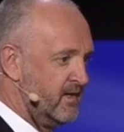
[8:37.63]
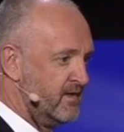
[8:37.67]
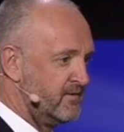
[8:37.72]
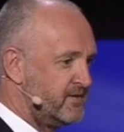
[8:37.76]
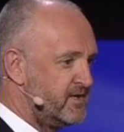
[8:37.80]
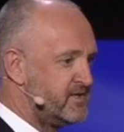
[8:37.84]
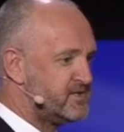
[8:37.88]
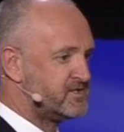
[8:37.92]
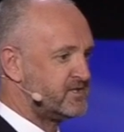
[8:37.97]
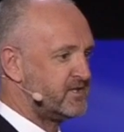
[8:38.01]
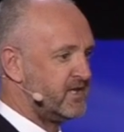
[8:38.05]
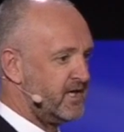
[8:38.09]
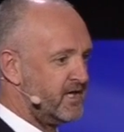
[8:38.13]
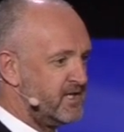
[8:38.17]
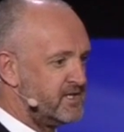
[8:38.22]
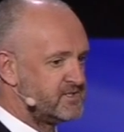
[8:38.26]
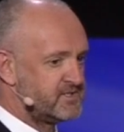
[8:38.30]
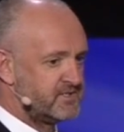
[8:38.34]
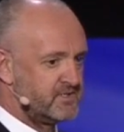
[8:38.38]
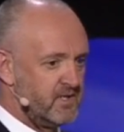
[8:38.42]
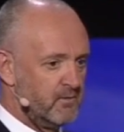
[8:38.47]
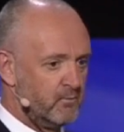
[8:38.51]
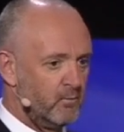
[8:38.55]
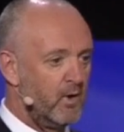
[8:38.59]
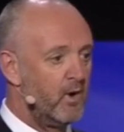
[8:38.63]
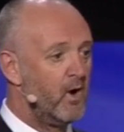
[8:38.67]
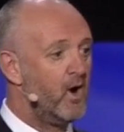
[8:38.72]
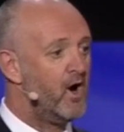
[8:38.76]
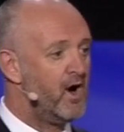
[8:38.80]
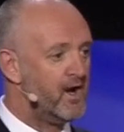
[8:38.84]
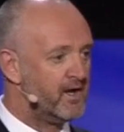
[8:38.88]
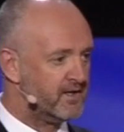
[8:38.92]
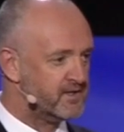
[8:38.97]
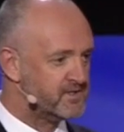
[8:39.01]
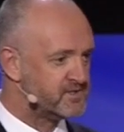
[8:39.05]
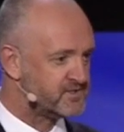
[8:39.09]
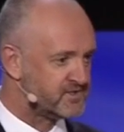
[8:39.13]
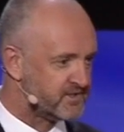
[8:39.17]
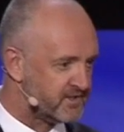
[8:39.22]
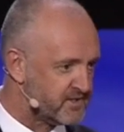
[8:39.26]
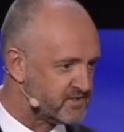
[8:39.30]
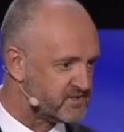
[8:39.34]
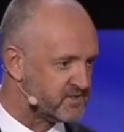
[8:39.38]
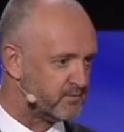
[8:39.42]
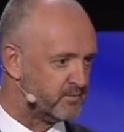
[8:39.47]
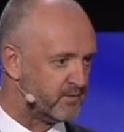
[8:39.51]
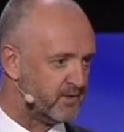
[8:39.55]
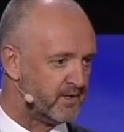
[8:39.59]
This is what I consider
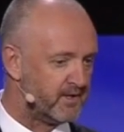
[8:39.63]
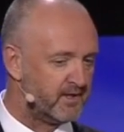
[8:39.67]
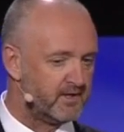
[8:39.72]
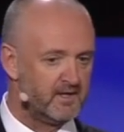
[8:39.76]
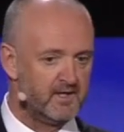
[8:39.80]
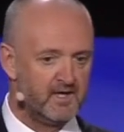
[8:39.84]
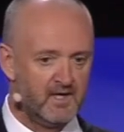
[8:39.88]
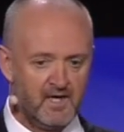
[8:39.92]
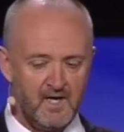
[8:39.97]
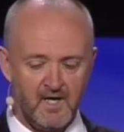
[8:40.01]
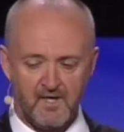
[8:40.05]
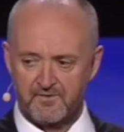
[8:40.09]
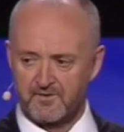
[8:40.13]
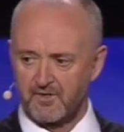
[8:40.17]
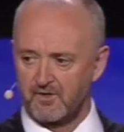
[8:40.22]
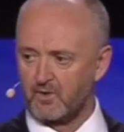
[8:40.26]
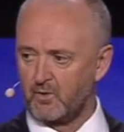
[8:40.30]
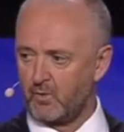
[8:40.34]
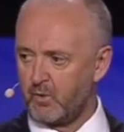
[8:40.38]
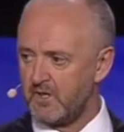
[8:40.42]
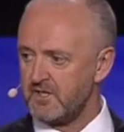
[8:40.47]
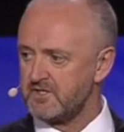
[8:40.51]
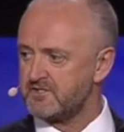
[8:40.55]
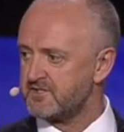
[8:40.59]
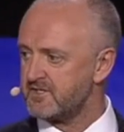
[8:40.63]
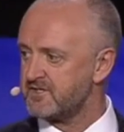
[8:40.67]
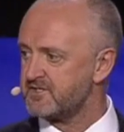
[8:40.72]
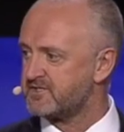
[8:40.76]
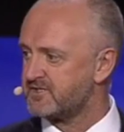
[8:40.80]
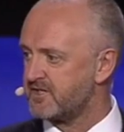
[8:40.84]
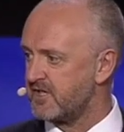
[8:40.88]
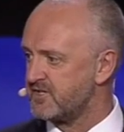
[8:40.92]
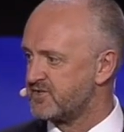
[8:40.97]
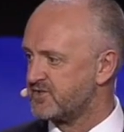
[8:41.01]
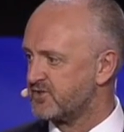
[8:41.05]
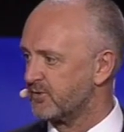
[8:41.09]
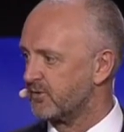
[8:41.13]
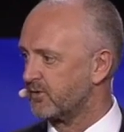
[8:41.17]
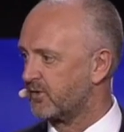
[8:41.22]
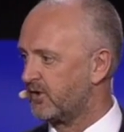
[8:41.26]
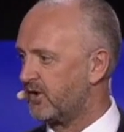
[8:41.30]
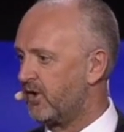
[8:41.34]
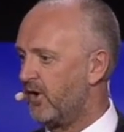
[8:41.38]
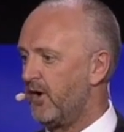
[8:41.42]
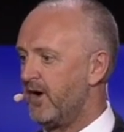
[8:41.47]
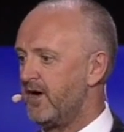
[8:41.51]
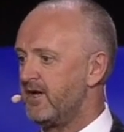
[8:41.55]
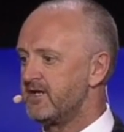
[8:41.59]
to be the quintessential
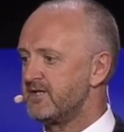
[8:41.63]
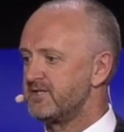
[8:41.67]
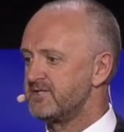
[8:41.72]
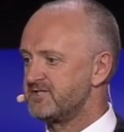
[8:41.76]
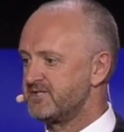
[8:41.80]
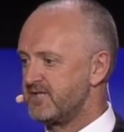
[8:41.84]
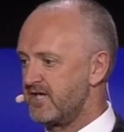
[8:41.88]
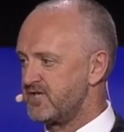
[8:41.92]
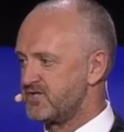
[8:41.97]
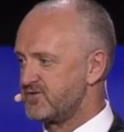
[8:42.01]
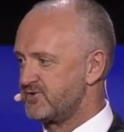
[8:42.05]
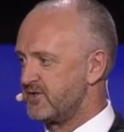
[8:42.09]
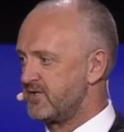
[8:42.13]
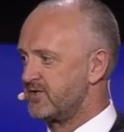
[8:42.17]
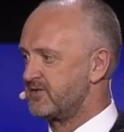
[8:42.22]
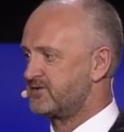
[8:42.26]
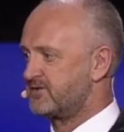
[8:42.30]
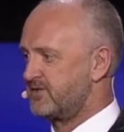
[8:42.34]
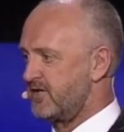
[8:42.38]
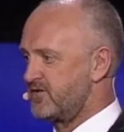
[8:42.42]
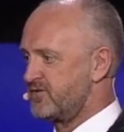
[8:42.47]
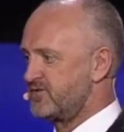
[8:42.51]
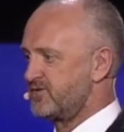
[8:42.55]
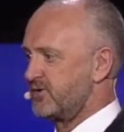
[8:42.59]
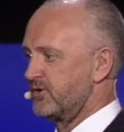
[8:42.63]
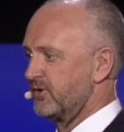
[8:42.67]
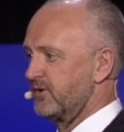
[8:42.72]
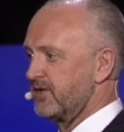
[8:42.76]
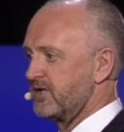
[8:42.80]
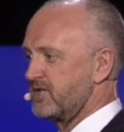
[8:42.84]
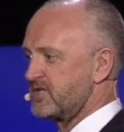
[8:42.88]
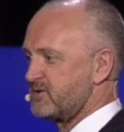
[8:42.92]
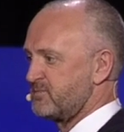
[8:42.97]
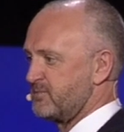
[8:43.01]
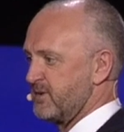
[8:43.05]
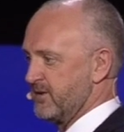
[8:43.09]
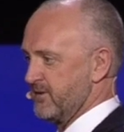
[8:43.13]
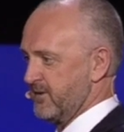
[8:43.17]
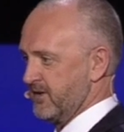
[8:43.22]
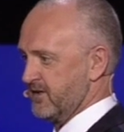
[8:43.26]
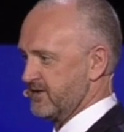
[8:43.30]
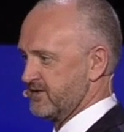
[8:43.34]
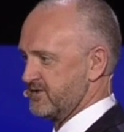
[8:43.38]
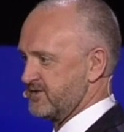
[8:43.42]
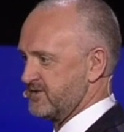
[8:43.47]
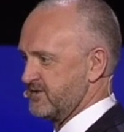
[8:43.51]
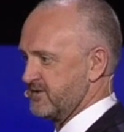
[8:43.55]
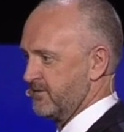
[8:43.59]
client-centric digital
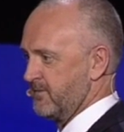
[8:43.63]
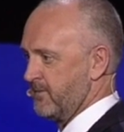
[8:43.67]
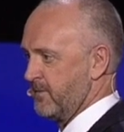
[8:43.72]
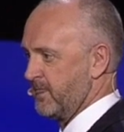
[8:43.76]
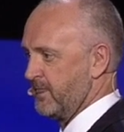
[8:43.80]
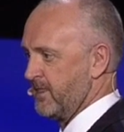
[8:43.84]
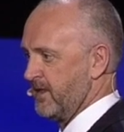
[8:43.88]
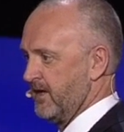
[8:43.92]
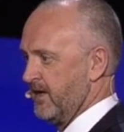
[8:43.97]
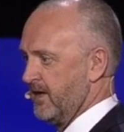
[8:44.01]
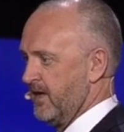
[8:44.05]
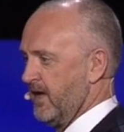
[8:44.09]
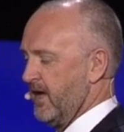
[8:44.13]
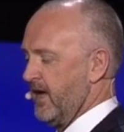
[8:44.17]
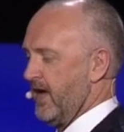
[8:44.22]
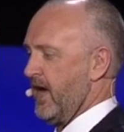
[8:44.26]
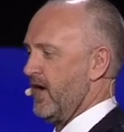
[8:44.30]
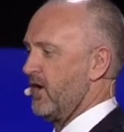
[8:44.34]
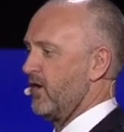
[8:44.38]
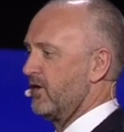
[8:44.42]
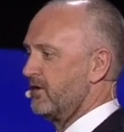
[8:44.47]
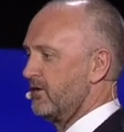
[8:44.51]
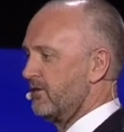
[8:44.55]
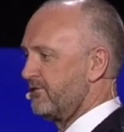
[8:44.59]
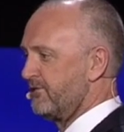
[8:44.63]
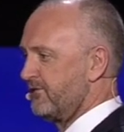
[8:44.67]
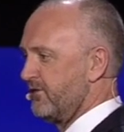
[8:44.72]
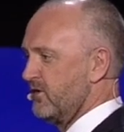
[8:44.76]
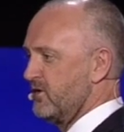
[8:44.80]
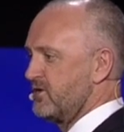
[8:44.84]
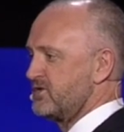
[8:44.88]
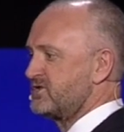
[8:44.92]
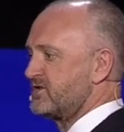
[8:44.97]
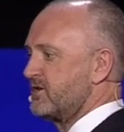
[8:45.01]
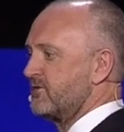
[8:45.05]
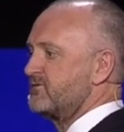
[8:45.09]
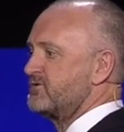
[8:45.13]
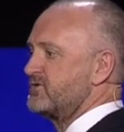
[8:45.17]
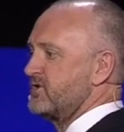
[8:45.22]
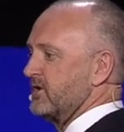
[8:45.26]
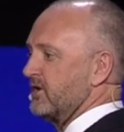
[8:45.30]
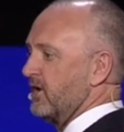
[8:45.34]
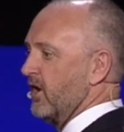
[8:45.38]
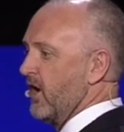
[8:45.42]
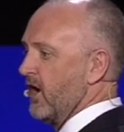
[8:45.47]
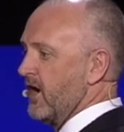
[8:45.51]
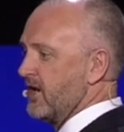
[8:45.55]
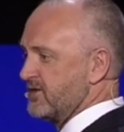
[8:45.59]
experience. And on the 1st of
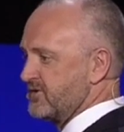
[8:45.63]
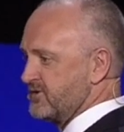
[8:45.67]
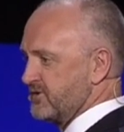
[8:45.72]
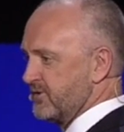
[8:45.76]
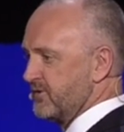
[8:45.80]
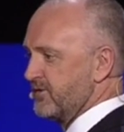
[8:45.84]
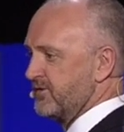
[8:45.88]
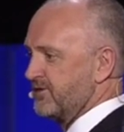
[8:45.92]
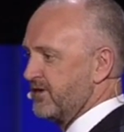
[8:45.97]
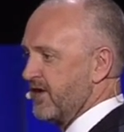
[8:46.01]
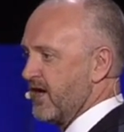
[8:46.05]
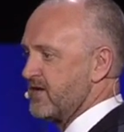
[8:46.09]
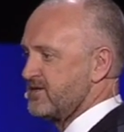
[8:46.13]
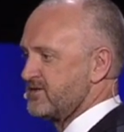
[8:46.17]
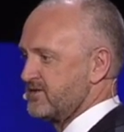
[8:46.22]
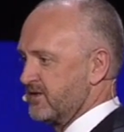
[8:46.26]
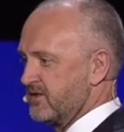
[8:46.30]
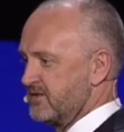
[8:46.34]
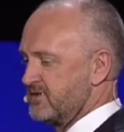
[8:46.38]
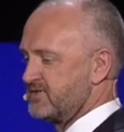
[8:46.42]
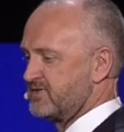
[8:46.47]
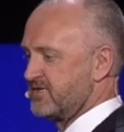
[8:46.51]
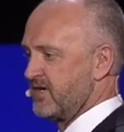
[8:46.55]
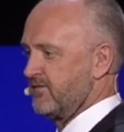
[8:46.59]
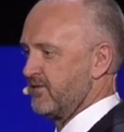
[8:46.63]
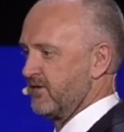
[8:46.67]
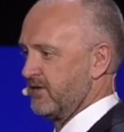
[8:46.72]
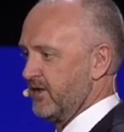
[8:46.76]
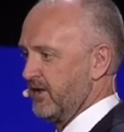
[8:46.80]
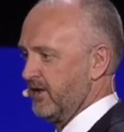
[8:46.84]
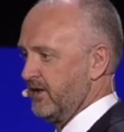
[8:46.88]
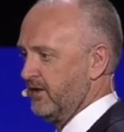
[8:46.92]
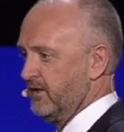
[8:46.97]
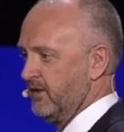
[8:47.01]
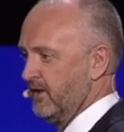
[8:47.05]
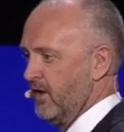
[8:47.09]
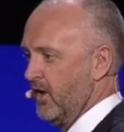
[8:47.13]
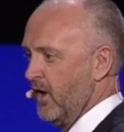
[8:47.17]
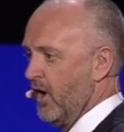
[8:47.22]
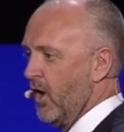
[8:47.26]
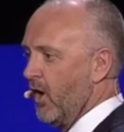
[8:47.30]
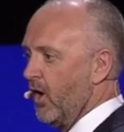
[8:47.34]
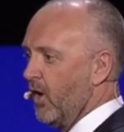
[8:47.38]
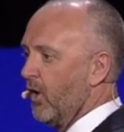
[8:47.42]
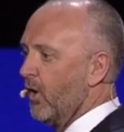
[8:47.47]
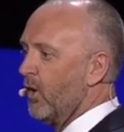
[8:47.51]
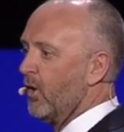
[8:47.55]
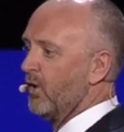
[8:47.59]
July 2017,
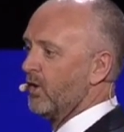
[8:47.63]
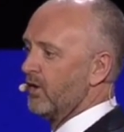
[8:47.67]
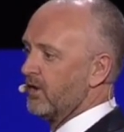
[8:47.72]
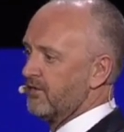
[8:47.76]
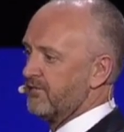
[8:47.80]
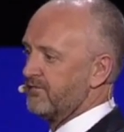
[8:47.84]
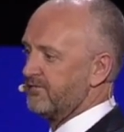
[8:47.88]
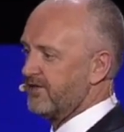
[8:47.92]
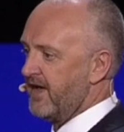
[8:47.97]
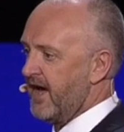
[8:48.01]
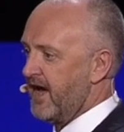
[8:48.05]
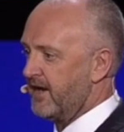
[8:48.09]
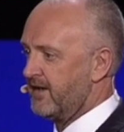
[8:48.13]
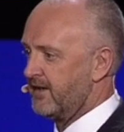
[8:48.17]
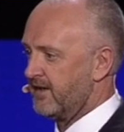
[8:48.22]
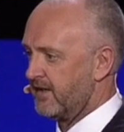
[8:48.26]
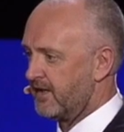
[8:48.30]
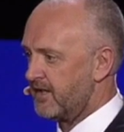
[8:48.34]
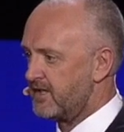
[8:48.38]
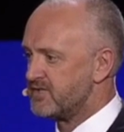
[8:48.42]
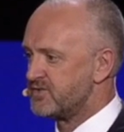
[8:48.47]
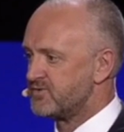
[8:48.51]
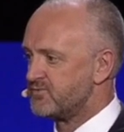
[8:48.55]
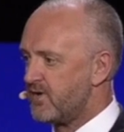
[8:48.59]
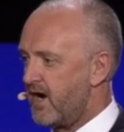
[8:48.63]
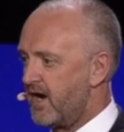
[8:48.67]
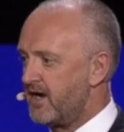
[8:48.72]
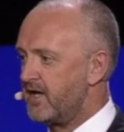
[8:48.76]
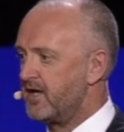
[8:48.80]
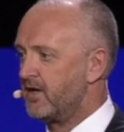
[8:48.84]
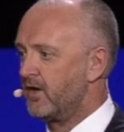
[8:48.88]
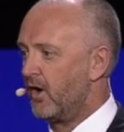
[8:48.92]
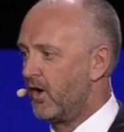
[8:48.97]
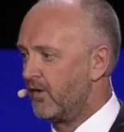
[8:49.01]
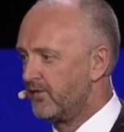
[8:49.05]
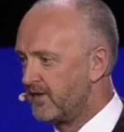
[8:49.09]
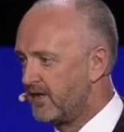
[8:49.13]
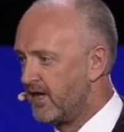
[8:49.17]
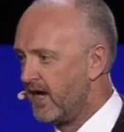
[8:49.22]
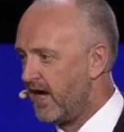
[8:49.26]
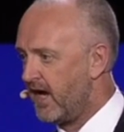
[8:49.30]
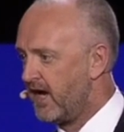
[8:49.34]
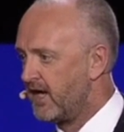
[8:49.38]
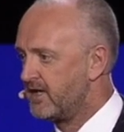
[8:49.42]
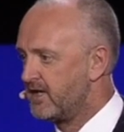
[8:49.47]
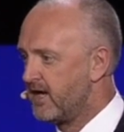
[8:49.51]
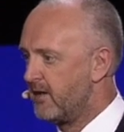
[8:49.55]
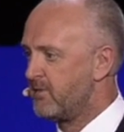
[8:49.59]
all of that is running on the
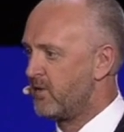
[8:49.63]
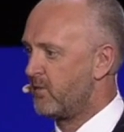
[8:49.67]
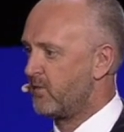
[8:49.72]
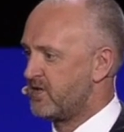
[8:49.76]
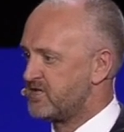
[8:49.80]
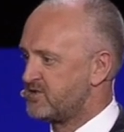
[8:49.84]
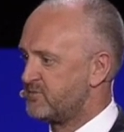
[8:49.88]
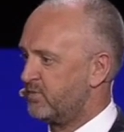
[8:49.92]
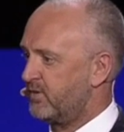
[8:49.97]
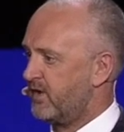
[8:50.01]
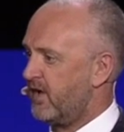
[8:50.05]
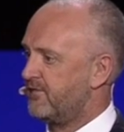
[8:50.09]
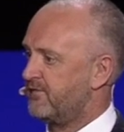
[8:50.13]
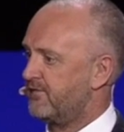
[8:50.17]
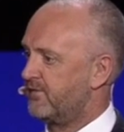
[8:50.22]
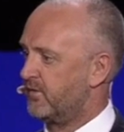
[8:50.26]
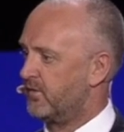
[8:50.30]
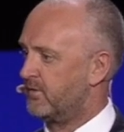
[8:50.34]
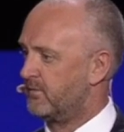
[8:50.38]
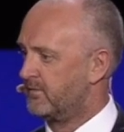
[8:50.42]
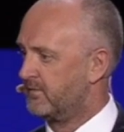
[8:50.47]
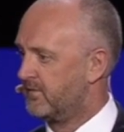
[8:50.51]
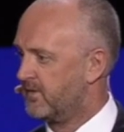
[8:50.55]
AWS platform.